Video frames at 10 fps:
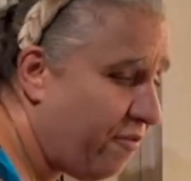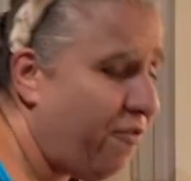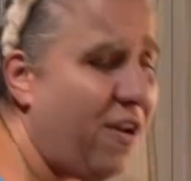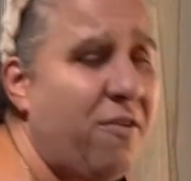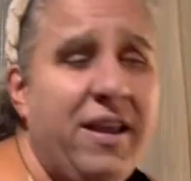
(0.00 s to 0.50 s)

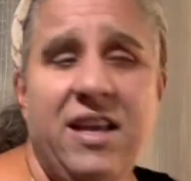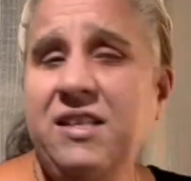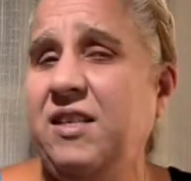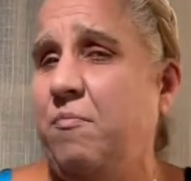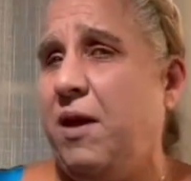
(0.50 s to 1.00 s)
Very
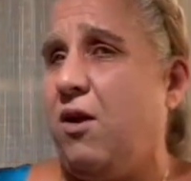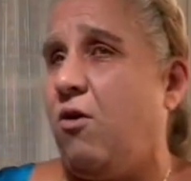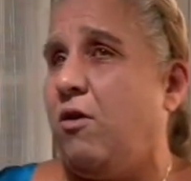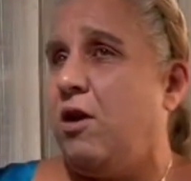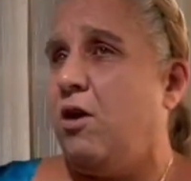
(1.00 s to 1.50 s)
easy
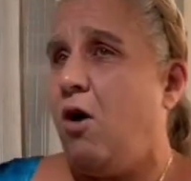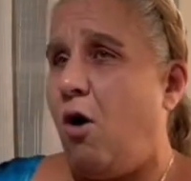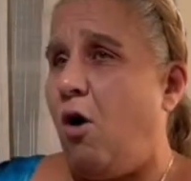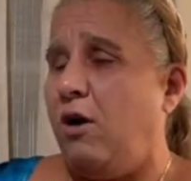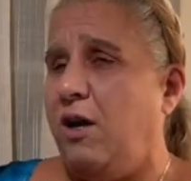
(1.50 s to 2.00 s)
meal.
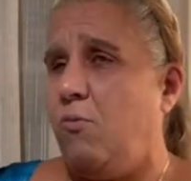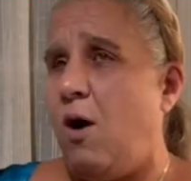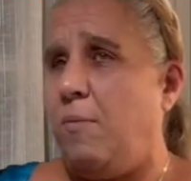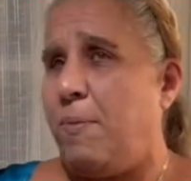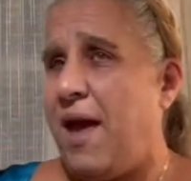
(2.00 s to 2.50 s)
All in
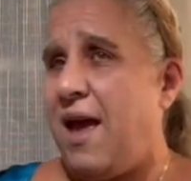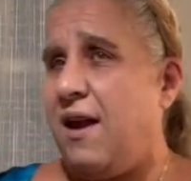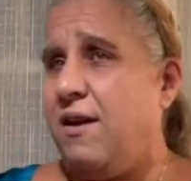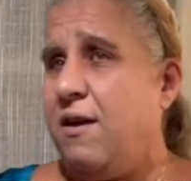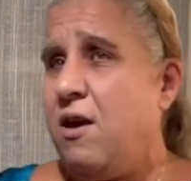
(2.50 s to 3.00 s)
one
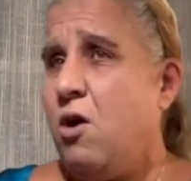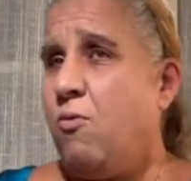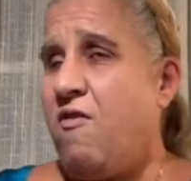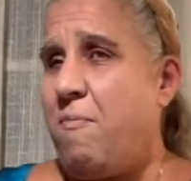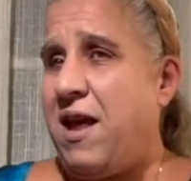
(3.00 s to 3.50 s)
pan.
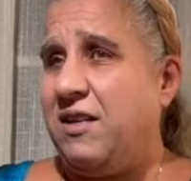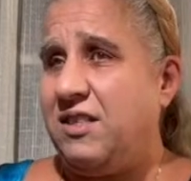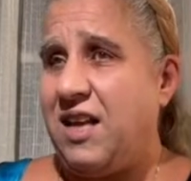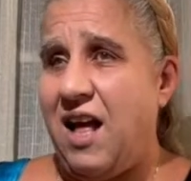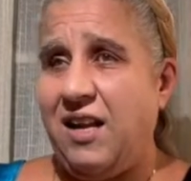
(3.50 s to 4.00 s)
We've made a
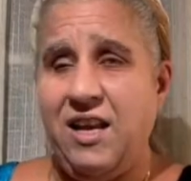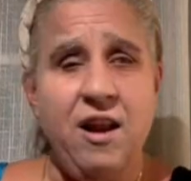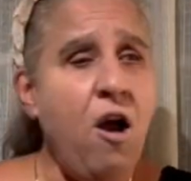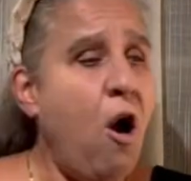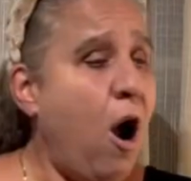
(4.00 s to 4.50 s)
salad.
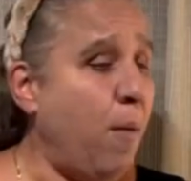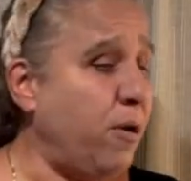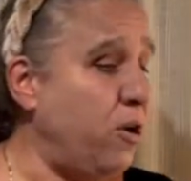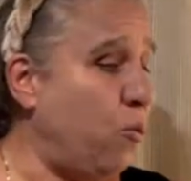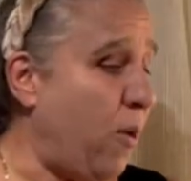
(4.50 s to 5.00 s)
I'm
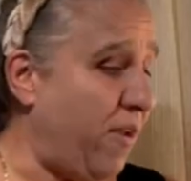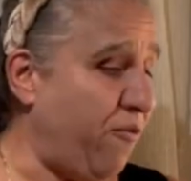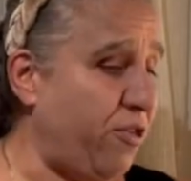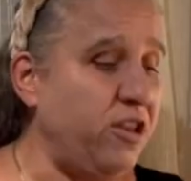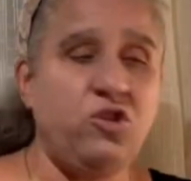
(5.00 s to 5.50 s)
going to wait
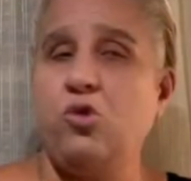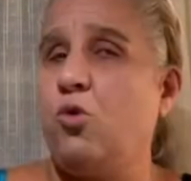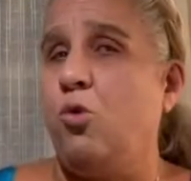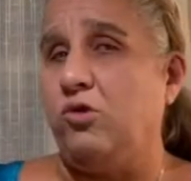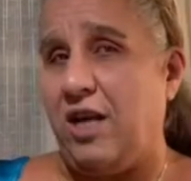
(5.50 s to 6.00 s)
for this to
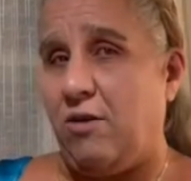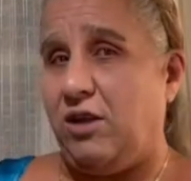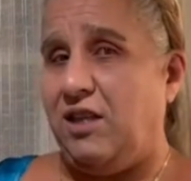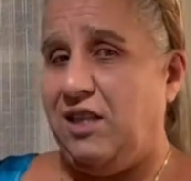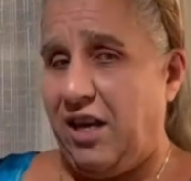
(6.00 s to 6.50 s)
cool down
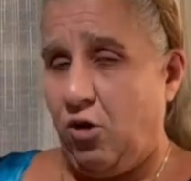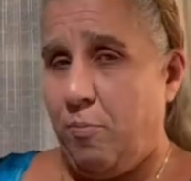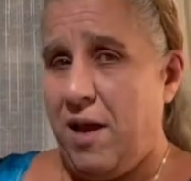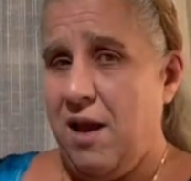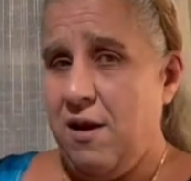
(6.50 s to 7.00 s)
a little
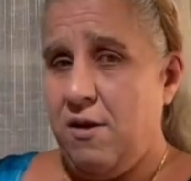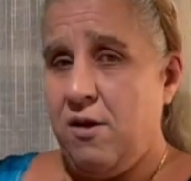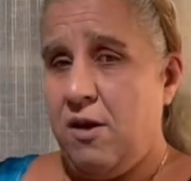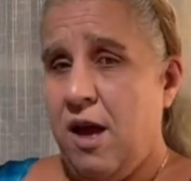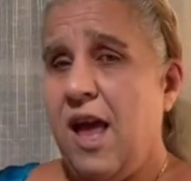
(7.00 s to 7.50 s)
bit.
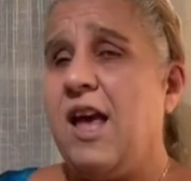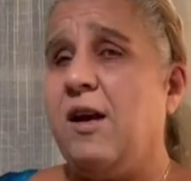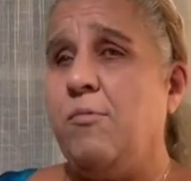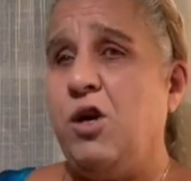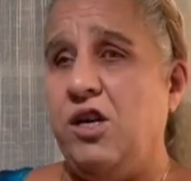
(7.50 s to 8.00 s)
And
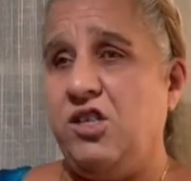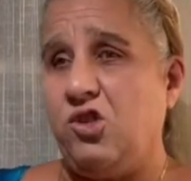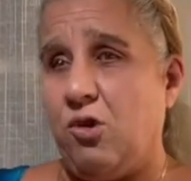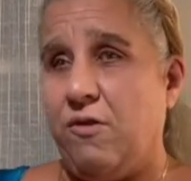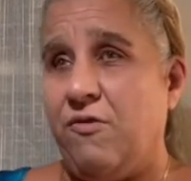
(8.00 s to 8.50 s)
I'm going to
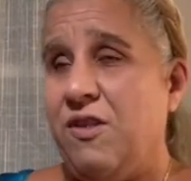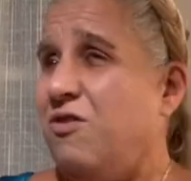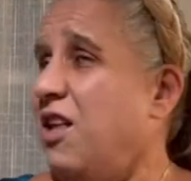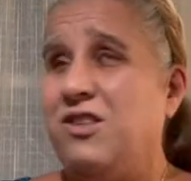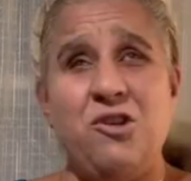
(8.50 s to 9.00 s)
serve.
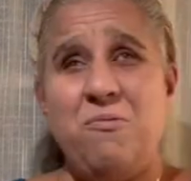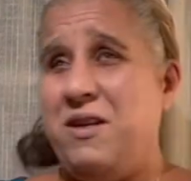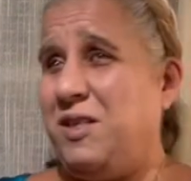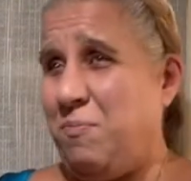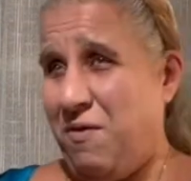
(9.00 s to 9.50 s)
That's our
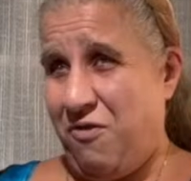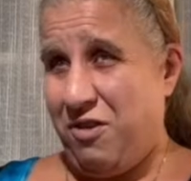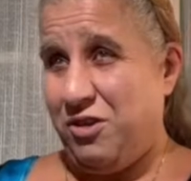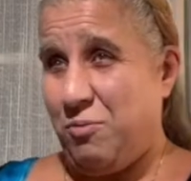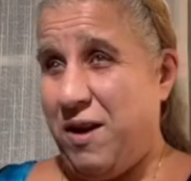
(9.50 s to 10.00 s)
recipe for
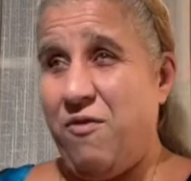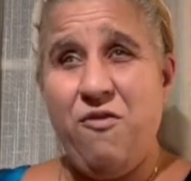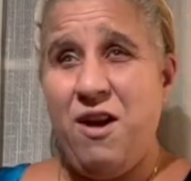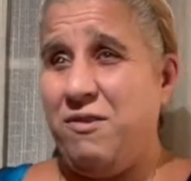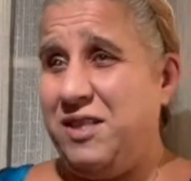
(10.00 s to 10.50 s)
this week.
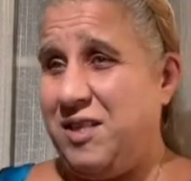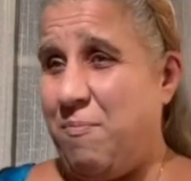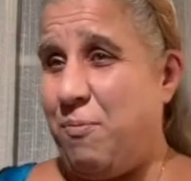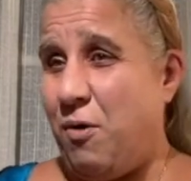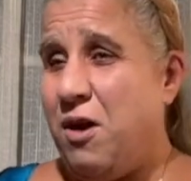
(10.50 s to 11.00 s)
Very
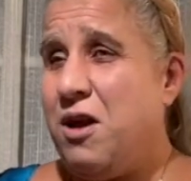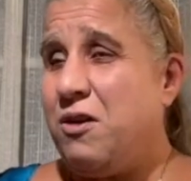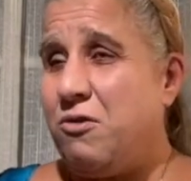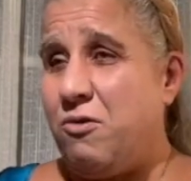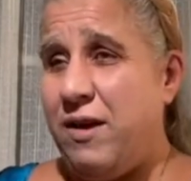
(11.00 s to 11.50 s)
simple.
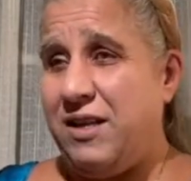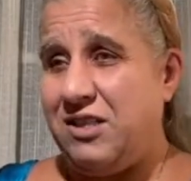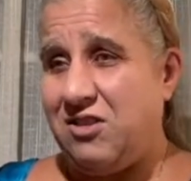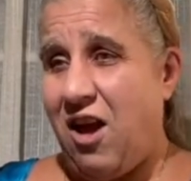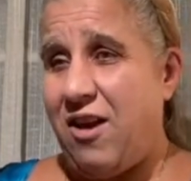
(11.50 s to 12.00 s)

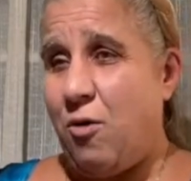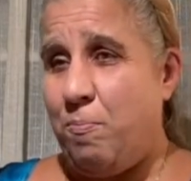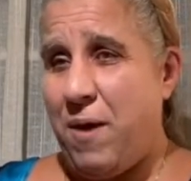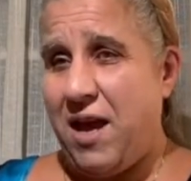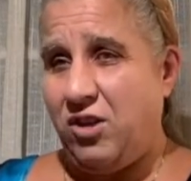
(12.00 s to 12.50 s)
Greek-style
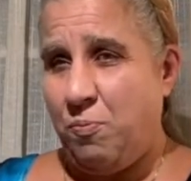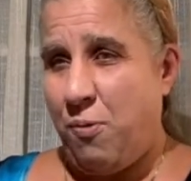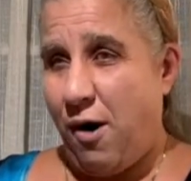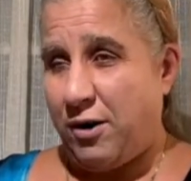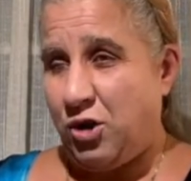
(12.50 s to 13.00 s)
baked
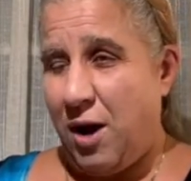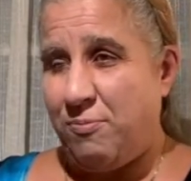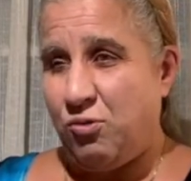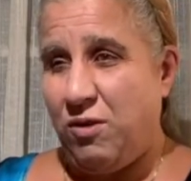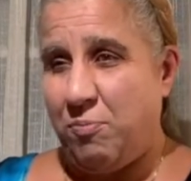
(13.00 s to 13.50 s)
pork
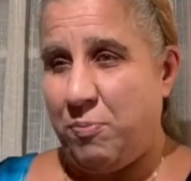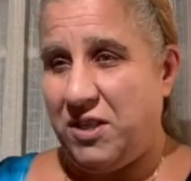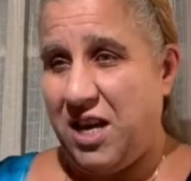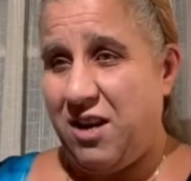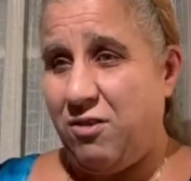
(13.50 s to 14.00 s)
chops with
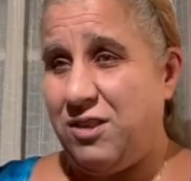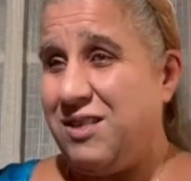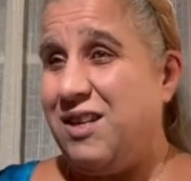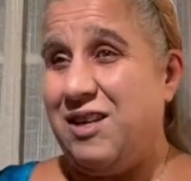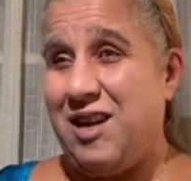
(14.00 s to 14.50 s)
potatoes,
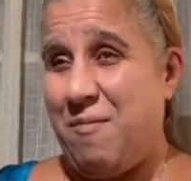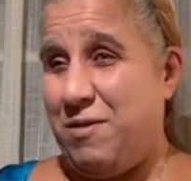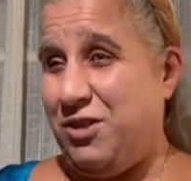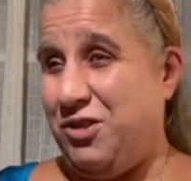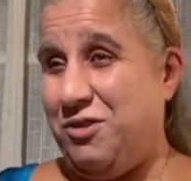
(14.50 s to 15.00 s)

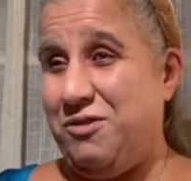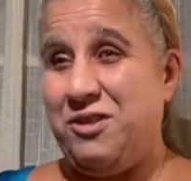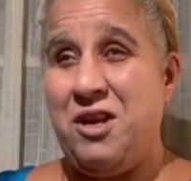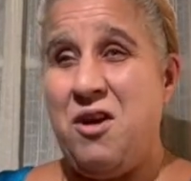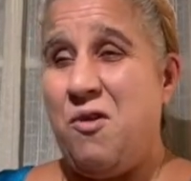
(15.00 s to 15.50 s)
lemon
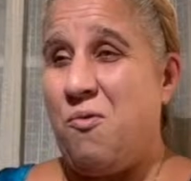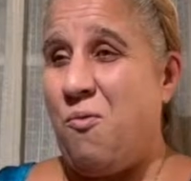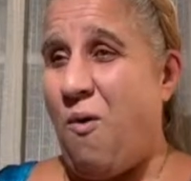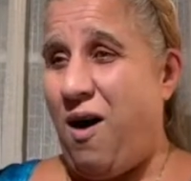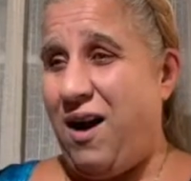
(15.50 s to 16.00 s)
juice,
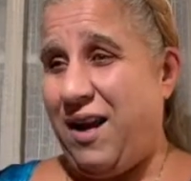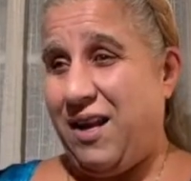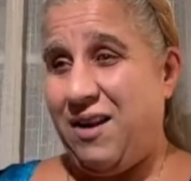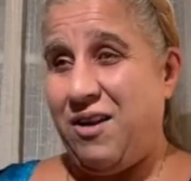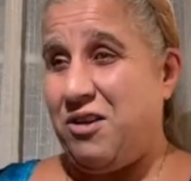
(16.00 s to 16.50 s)

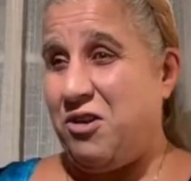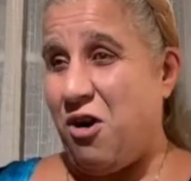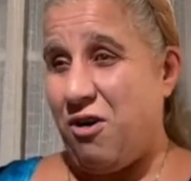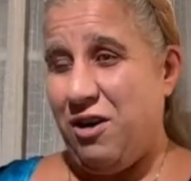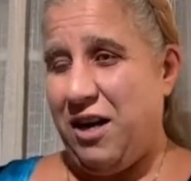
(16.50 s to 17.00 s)
wine,
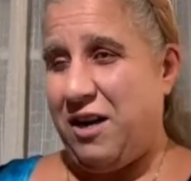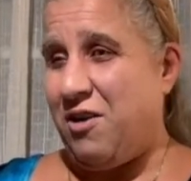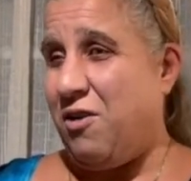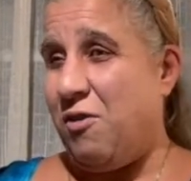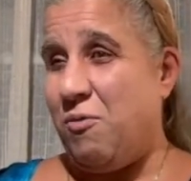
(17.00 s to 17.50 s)
garlic,
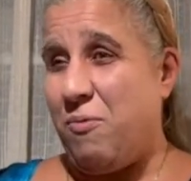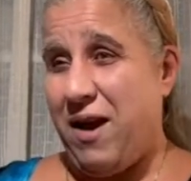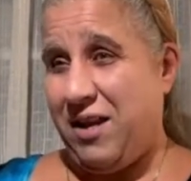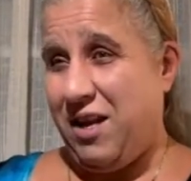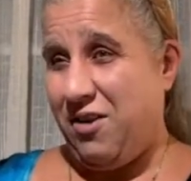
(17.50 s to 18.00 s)

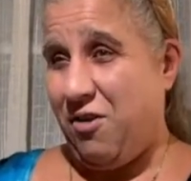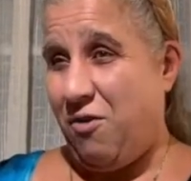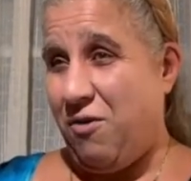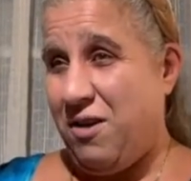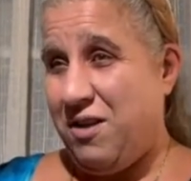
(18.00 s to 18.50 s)

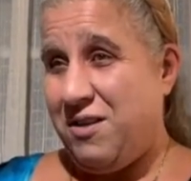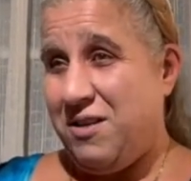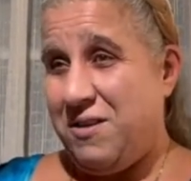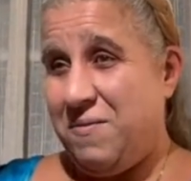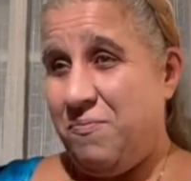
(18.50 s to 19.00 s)
oregano,
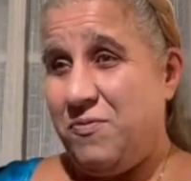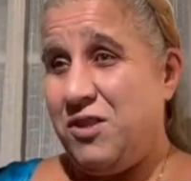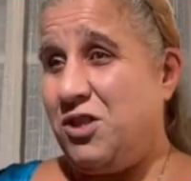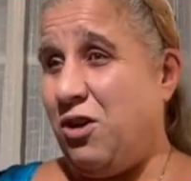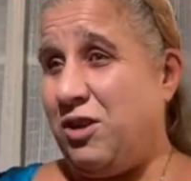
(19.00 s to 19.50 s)

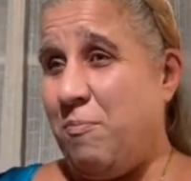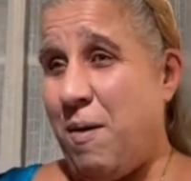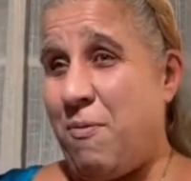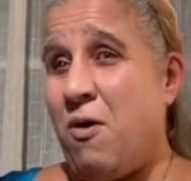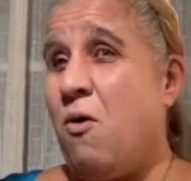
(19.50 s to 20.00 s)
salt and
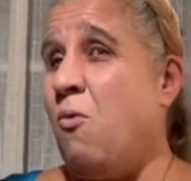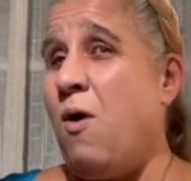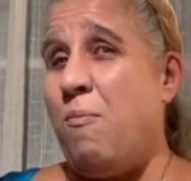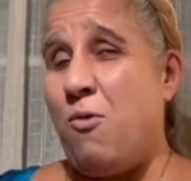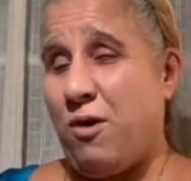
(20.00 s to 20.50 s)
pepper.
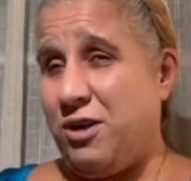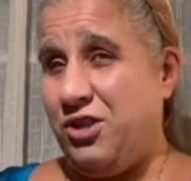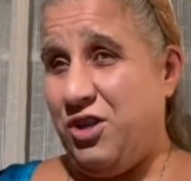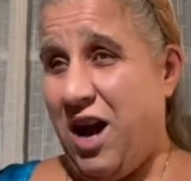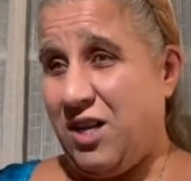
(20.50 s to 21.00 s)
What more
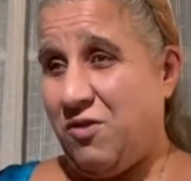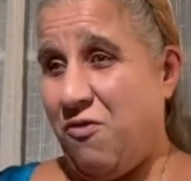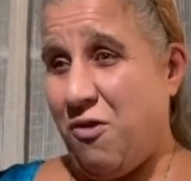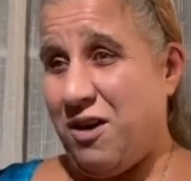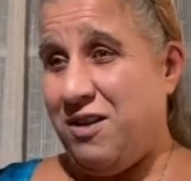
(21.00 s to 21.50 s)
could you ask
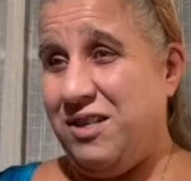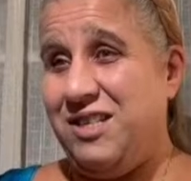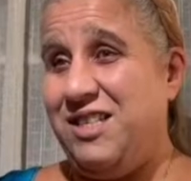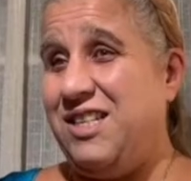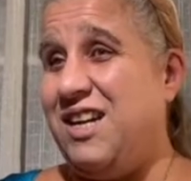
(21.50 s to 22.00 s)
for?
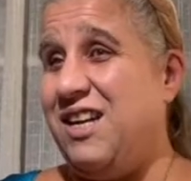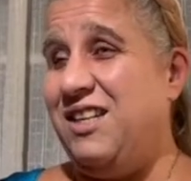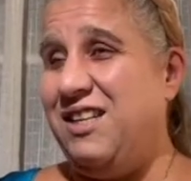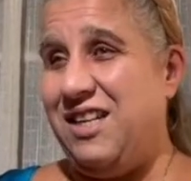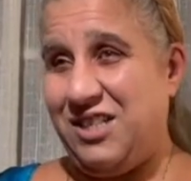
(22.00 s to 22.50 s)

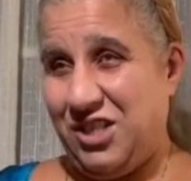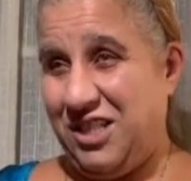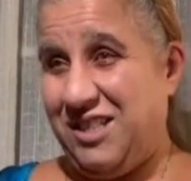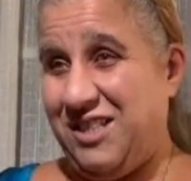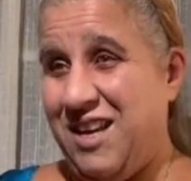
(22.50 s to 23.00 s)

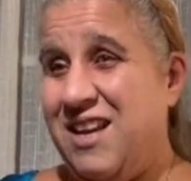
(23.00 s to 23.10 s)
Delicious.